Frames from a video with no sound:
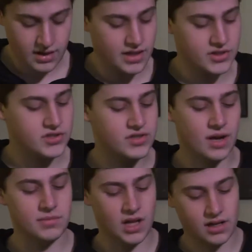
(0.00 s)
It's just
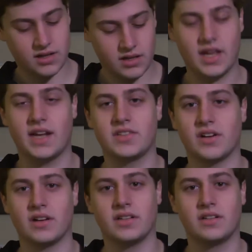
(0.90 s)
dumb luck that I
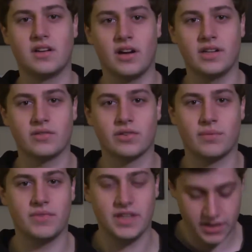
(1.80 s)
started cutting
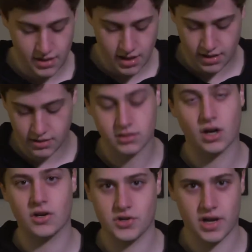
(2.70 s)
from the
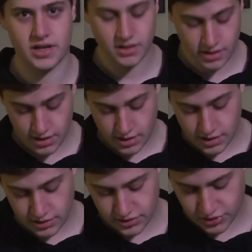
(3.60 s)
larger end.
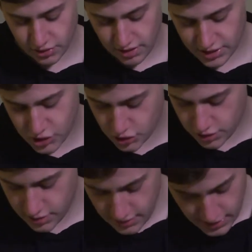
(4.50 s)
So I
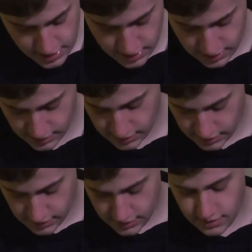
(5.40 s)
should
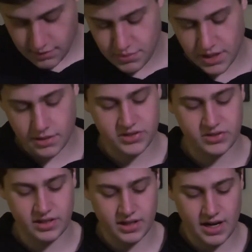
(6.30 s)
be able to
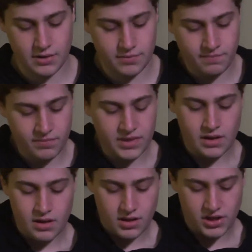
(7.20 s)
sneak it out.
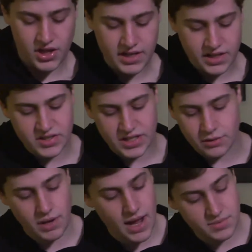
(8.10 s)
The thing is, he
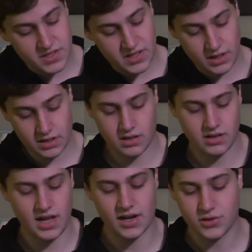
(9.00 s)
wrapped
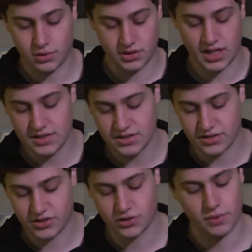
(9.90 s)
the actual lens
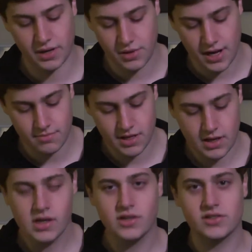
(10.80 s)
in saran wrap,
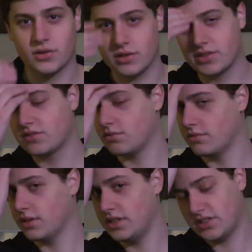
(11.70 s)
so it's
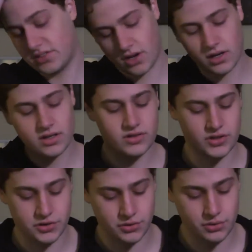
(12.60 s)
really stuck
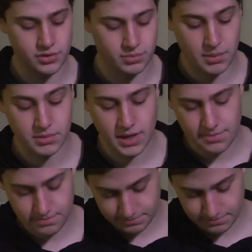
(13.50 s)
to the bubble wrap.